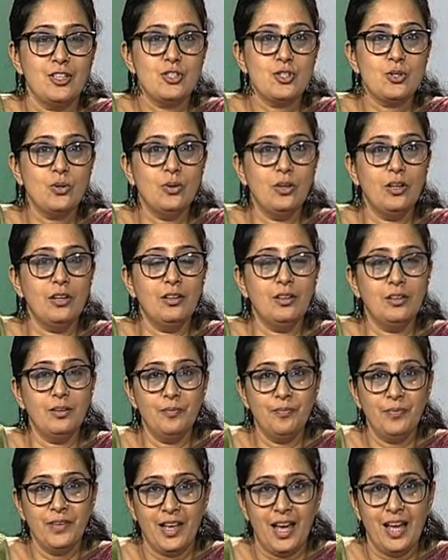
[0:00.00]
So,
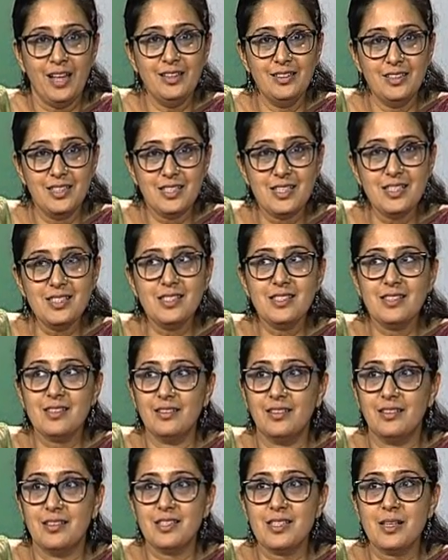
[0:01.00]
um, and this
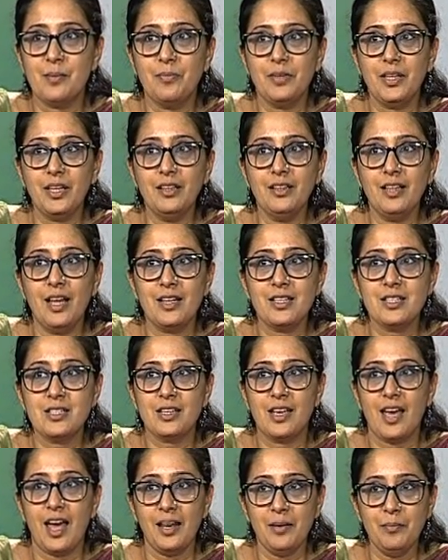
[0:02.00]
is uh, something
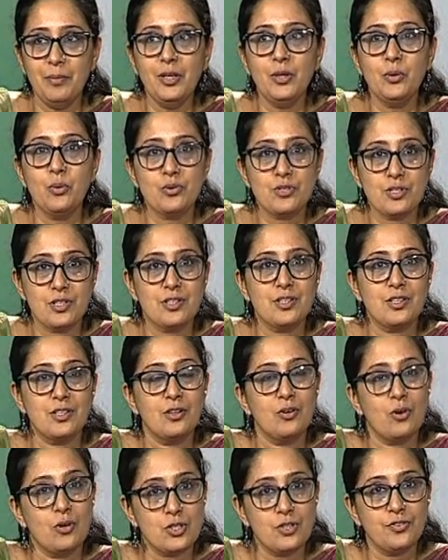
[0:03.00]
that can be noted
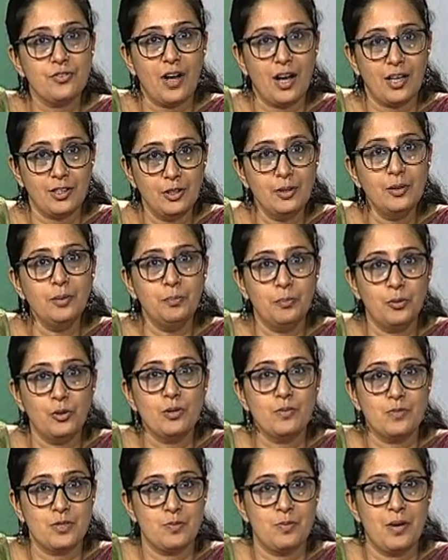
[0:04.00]
in a lot of other
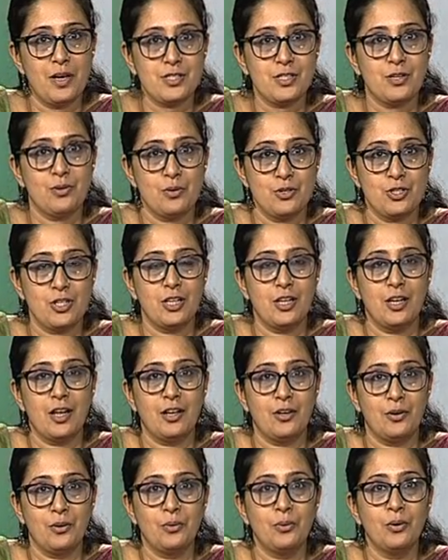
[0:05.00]
poems by Sarojini
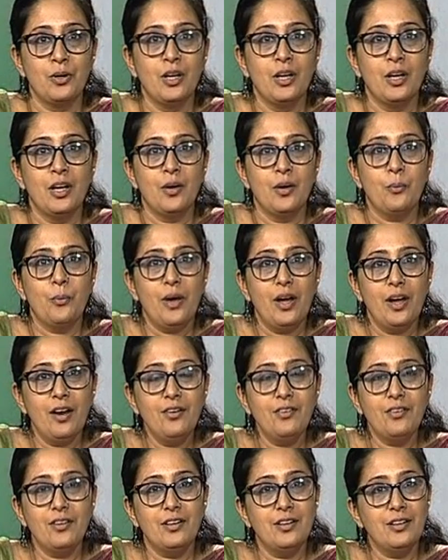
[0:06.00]
Naidu,
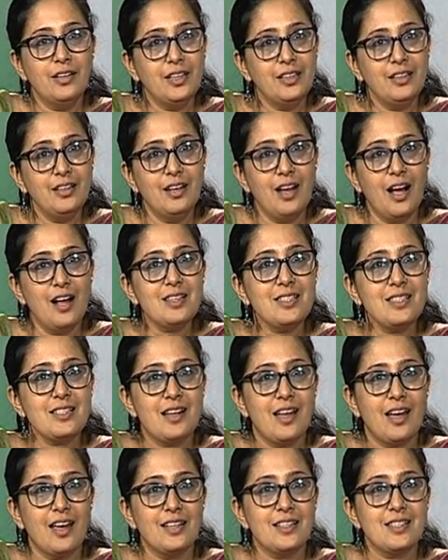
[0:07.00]
where uh, in the
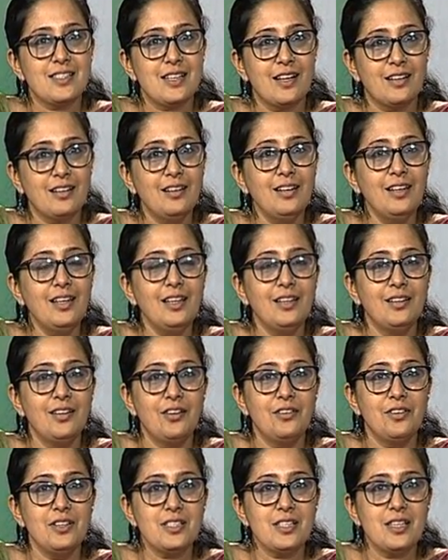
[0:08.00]
last line, suddenly
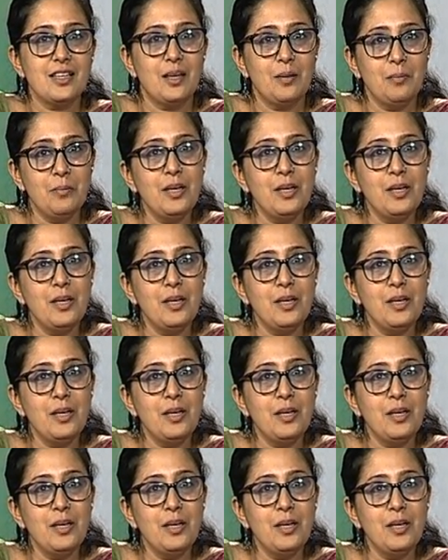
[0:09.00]
there is an